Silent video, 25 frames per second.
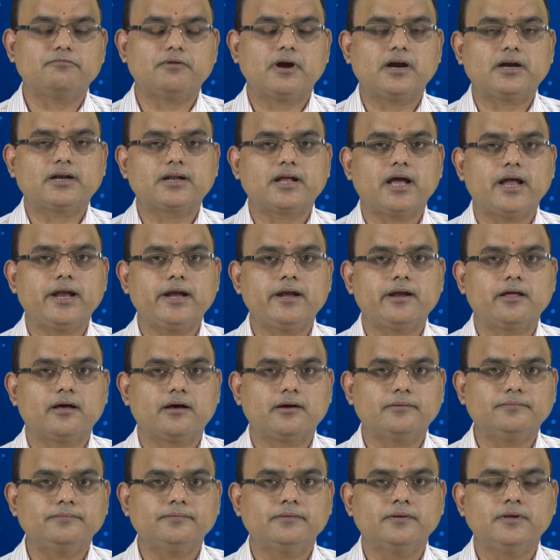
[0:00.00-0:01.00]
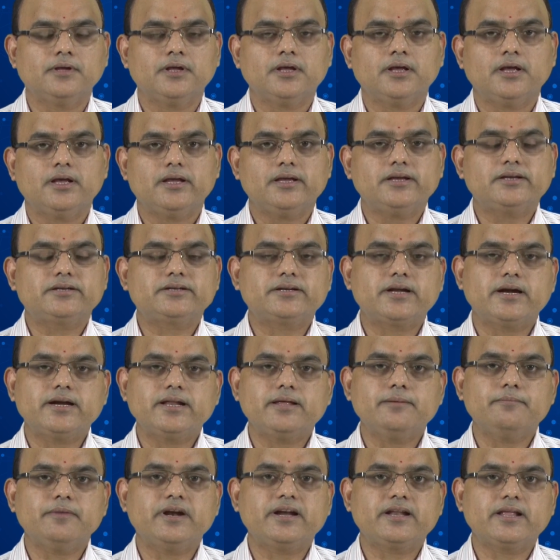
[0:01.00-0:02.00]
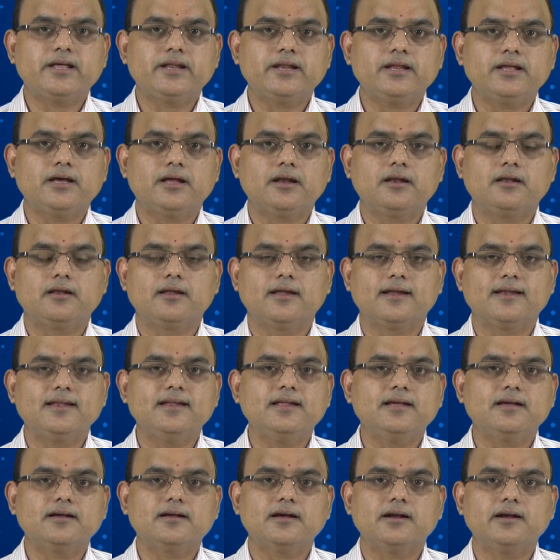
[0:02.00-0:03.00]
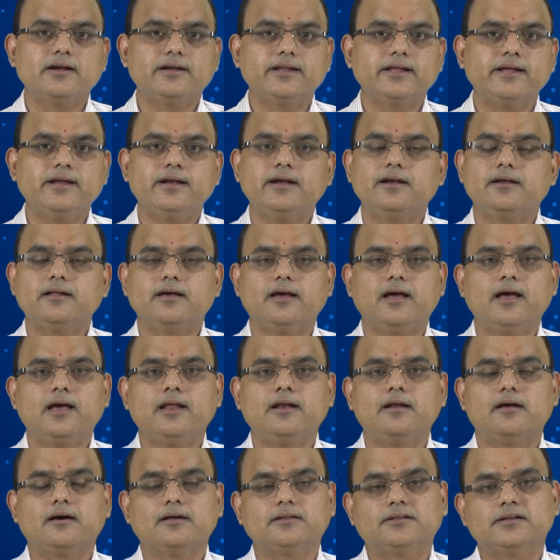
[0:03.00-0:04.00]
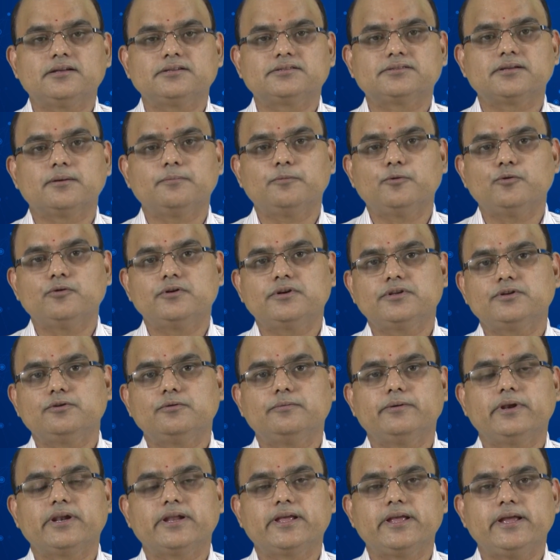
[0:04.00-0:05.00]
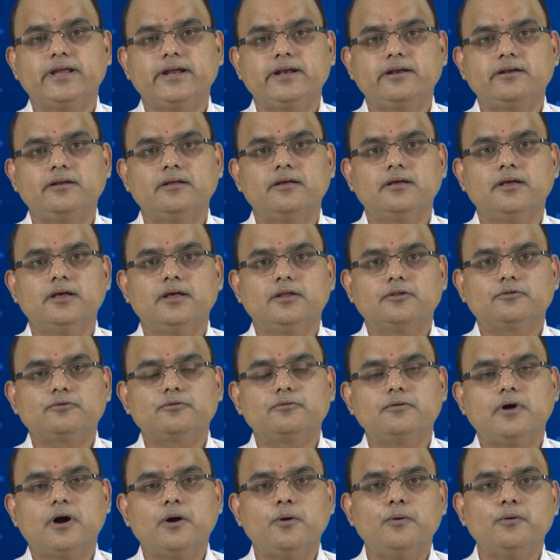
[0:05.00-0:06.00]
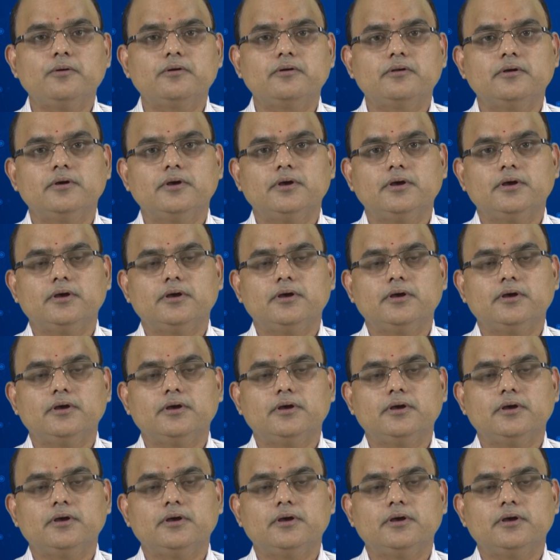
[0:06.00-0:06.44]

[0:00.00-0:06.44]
what kind of study material, learning content and other support you will get throughout